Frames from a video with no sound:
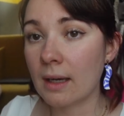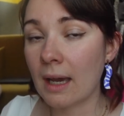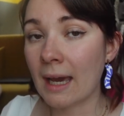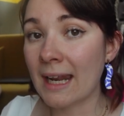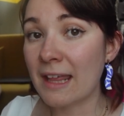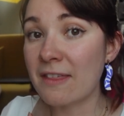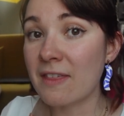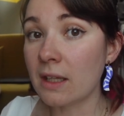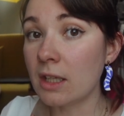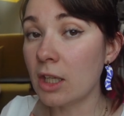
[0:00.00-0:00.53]
and
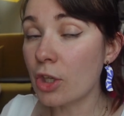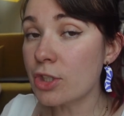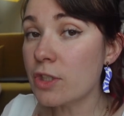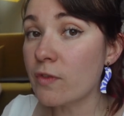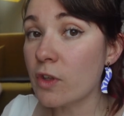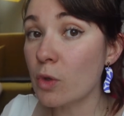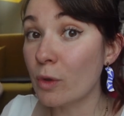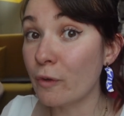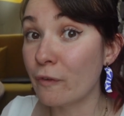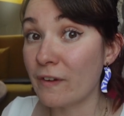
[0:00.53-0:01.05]
I think lots of
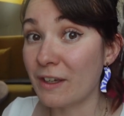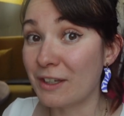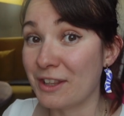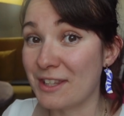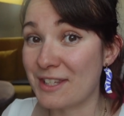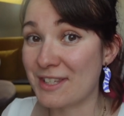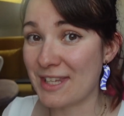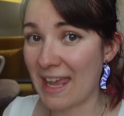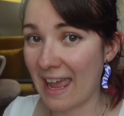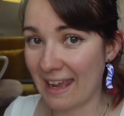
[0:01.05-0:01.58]
you will feel
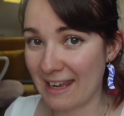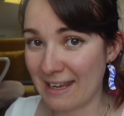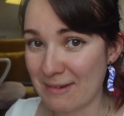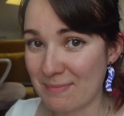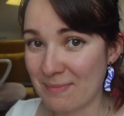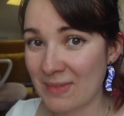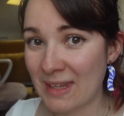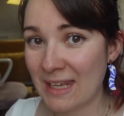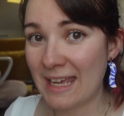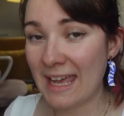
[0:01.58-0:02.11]
the
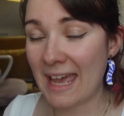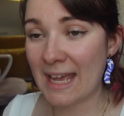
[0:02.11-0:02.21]
same,